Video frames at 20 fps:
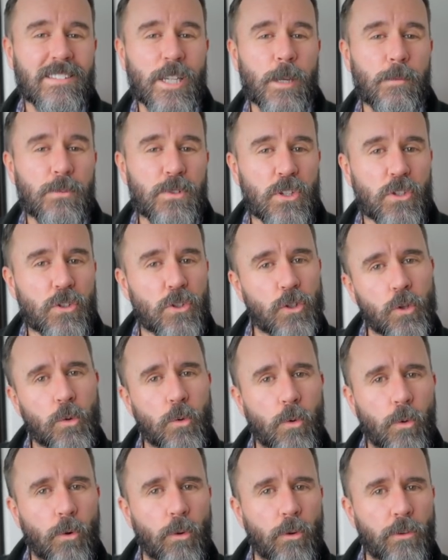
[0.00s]
tips and
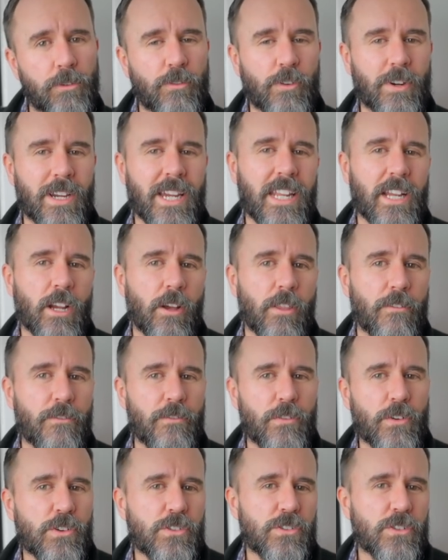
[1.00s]
tools for getting on the
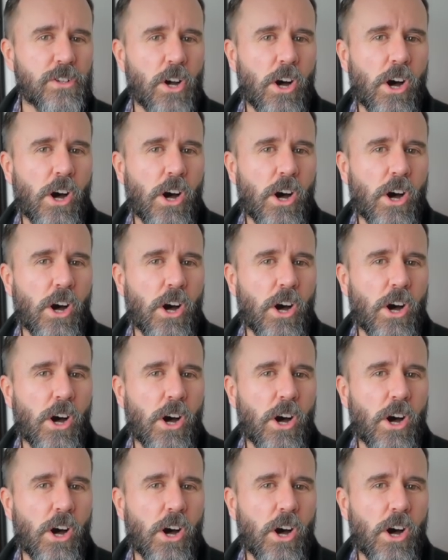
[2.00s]
first